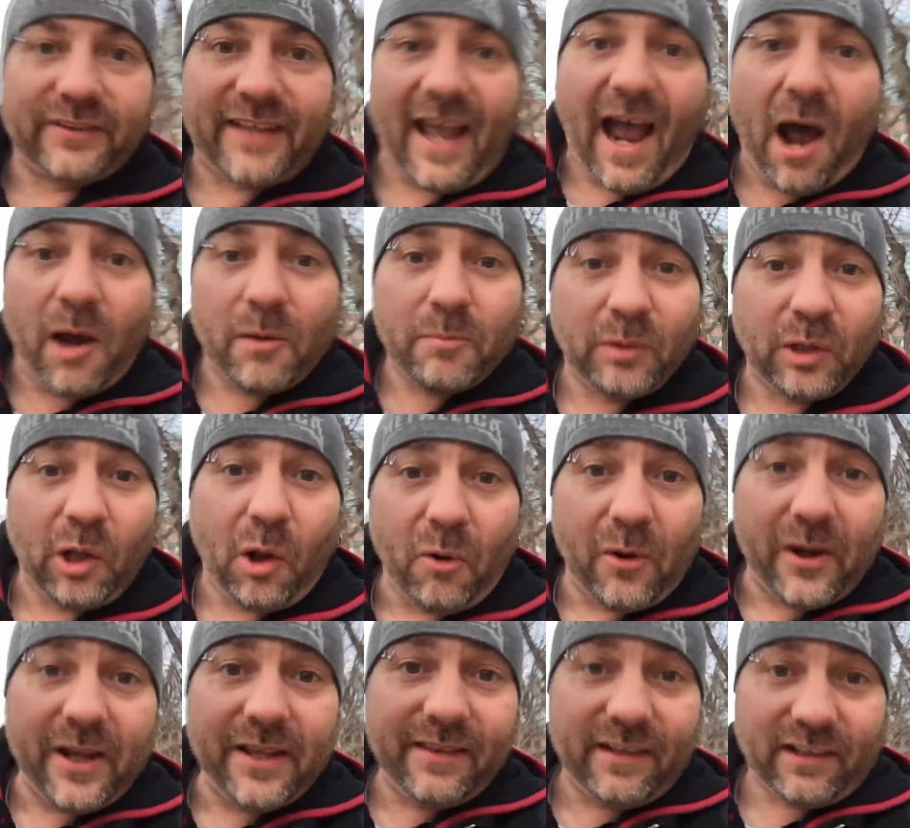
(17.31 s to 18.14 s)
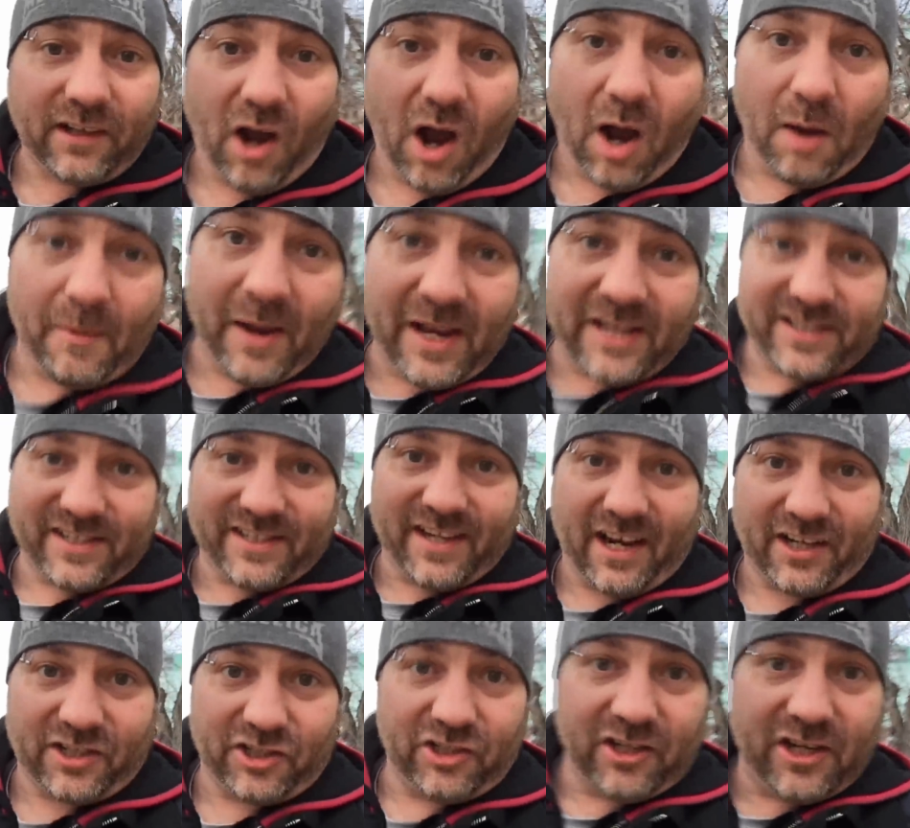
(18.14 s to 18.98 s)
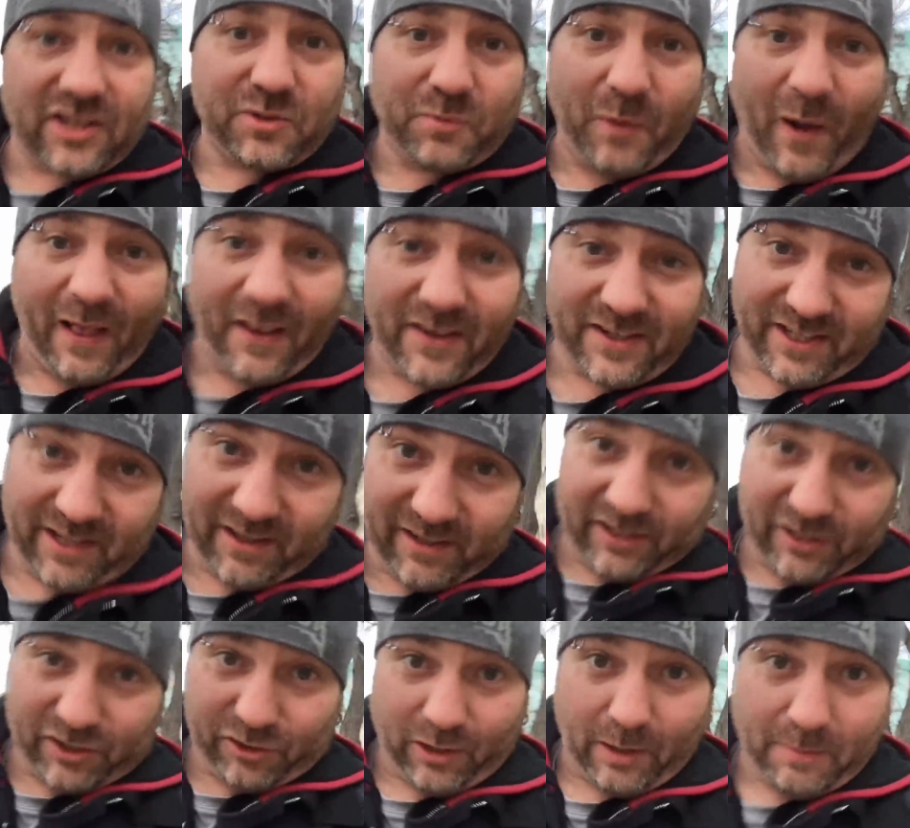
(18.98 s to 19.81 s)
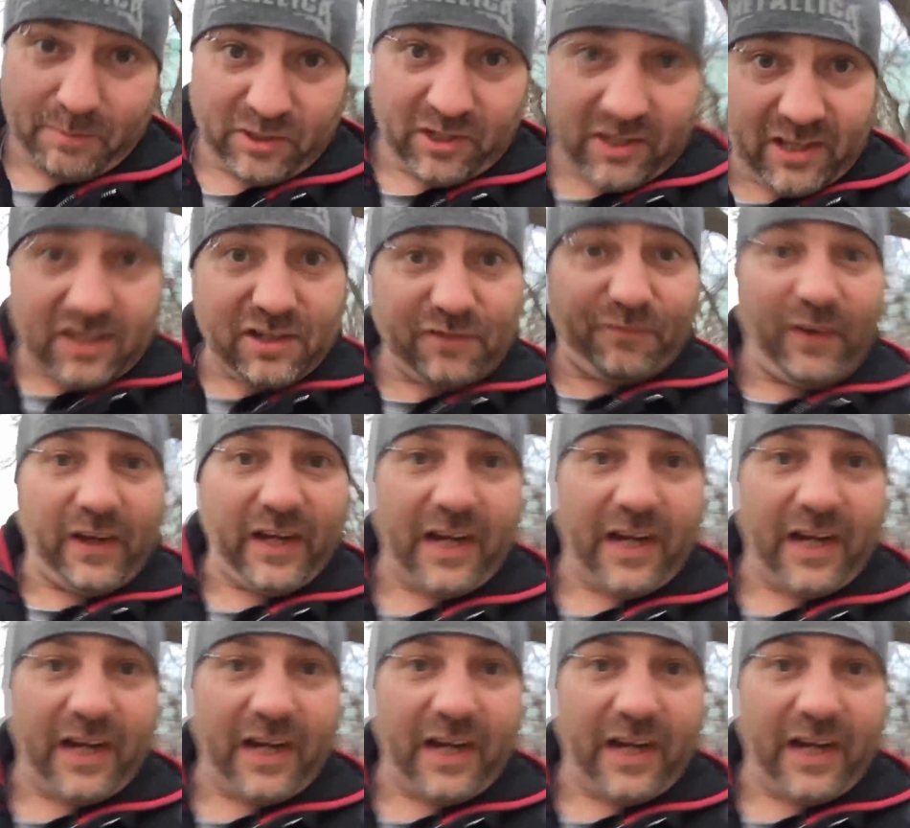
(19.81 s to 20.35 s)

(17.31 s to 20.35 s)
down below in the comments section as well as in the description of this